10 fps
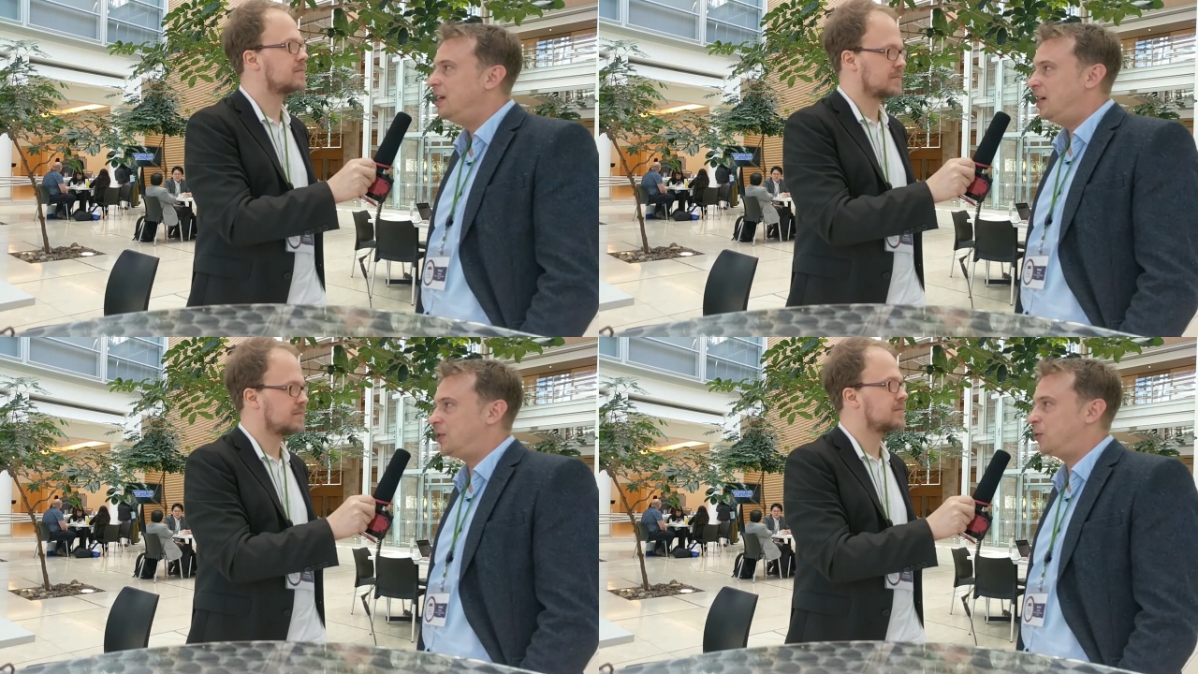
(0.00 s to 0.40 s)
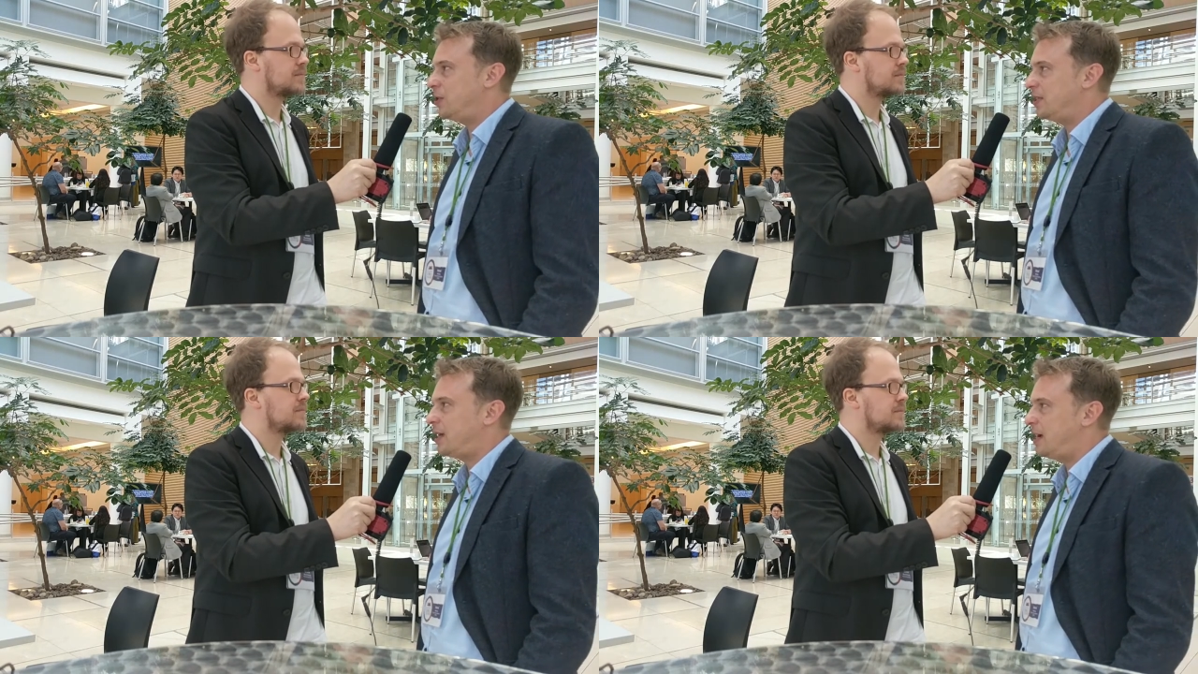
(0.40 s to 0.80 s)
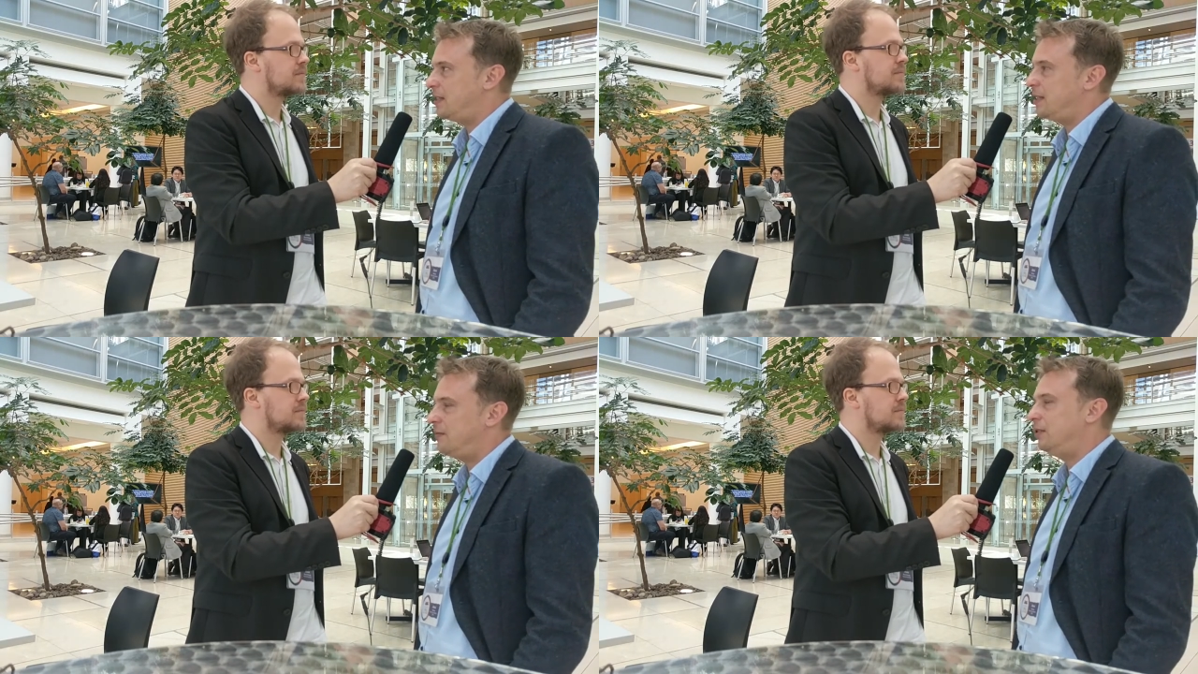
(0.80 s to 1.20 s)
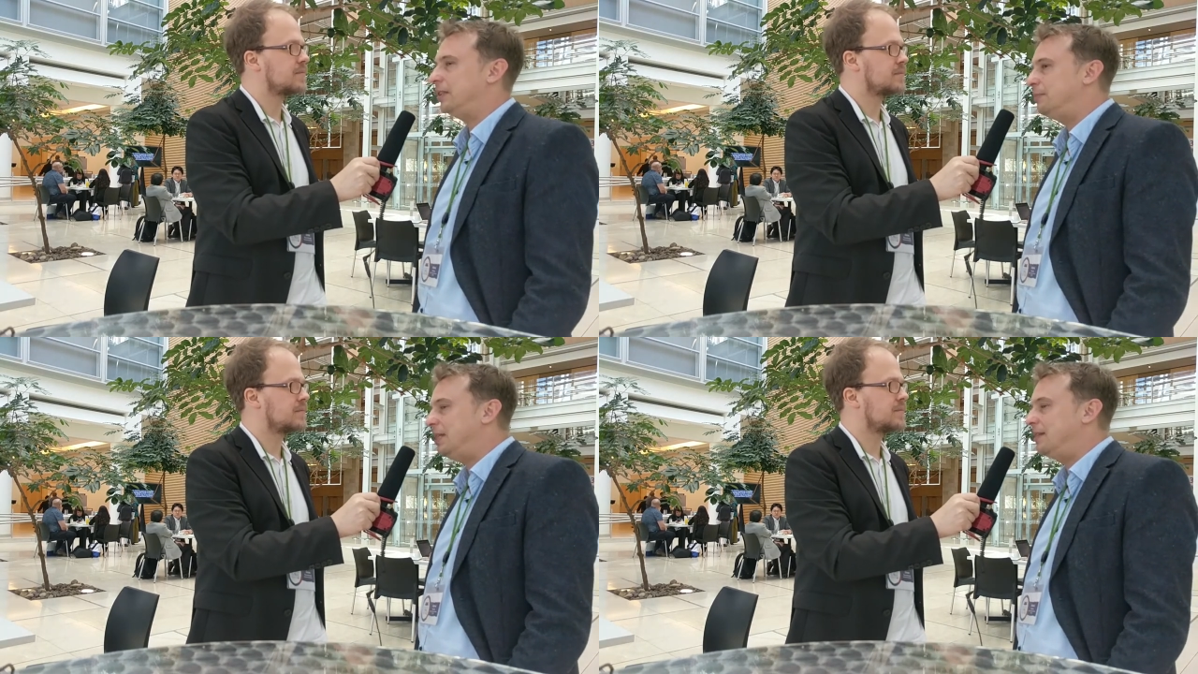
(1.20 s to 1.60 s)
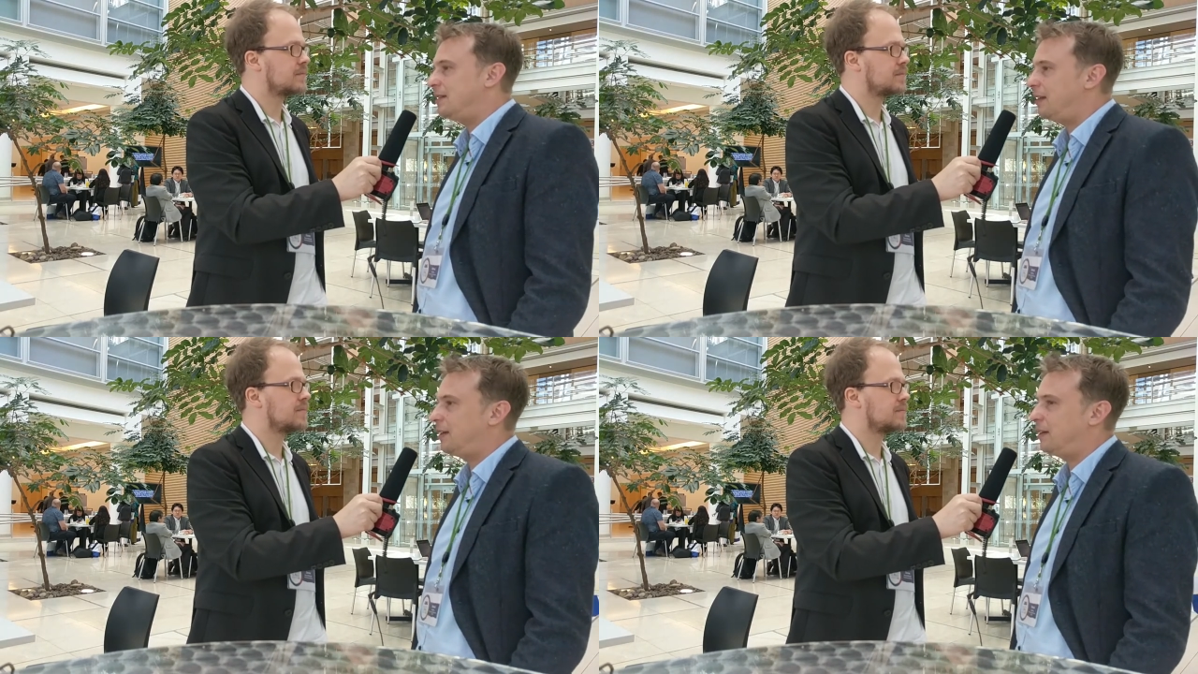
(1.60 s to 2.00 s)
Speaker 1: in social sciences, what it
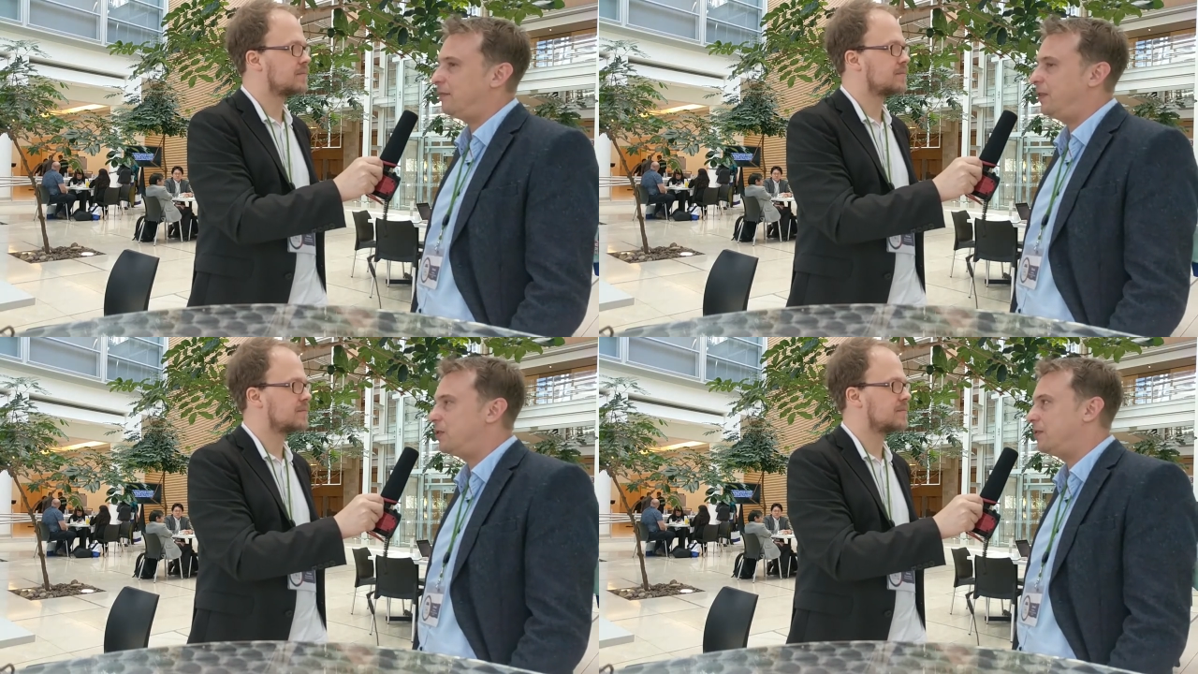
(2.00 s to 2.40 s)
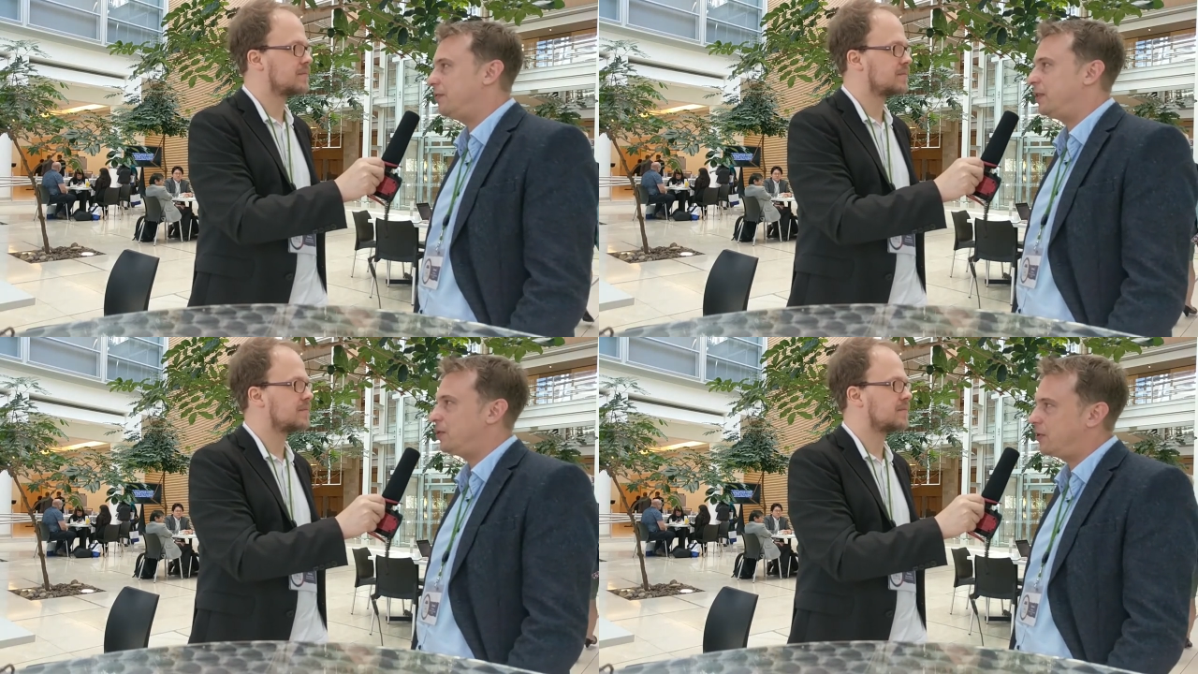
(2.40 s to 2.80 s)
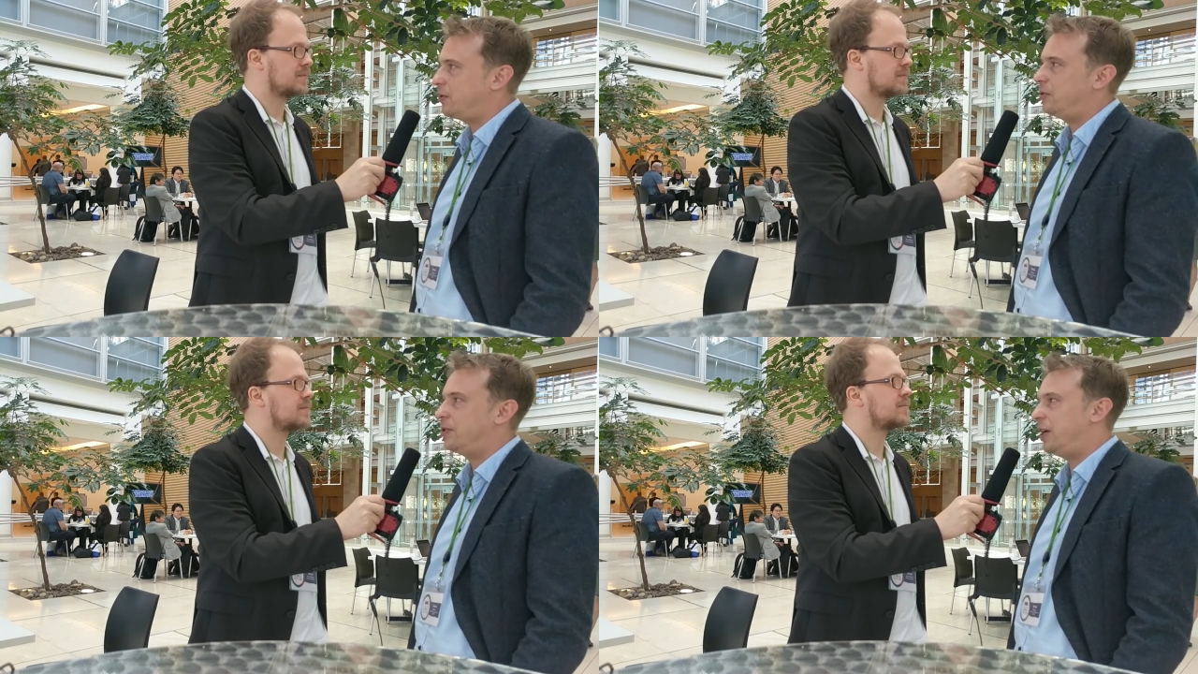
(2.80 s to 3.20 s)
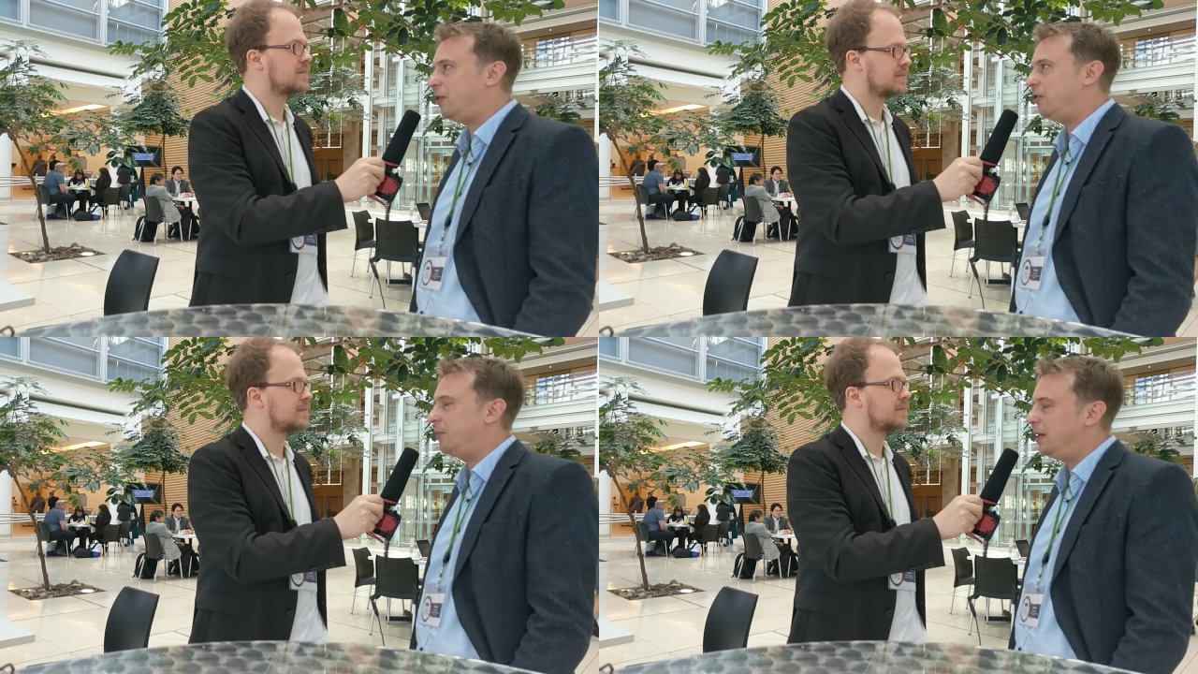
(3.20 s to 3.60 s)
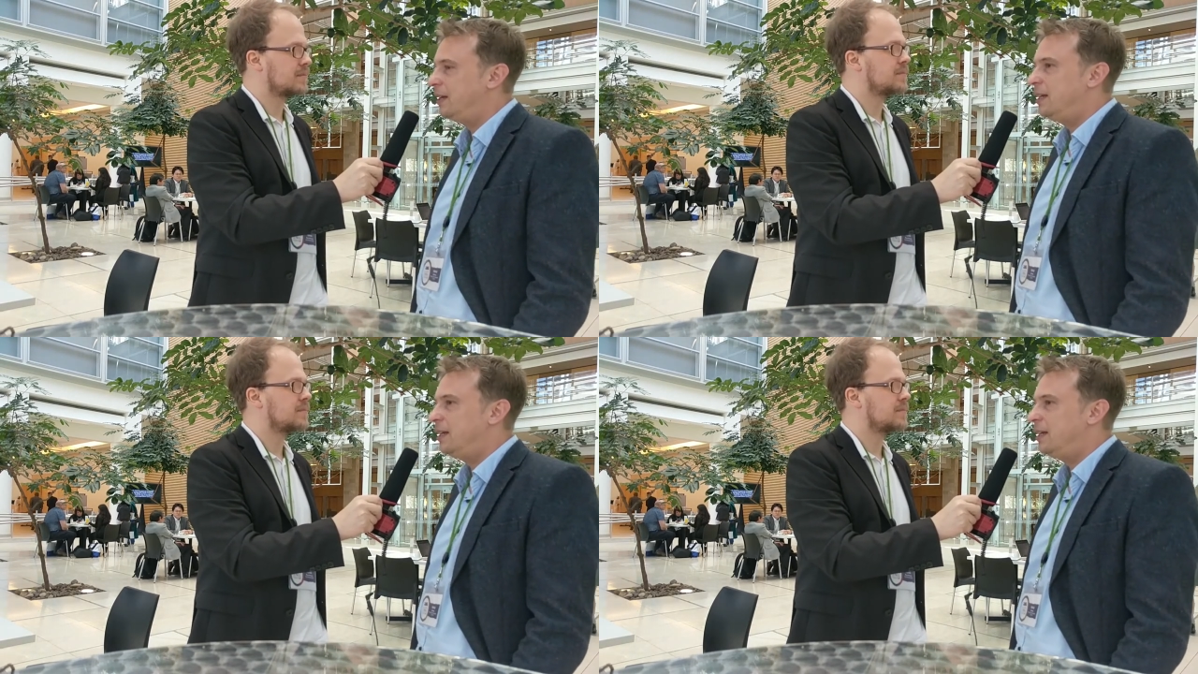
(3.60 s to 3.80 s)
means, like philosophy, sociology, economy,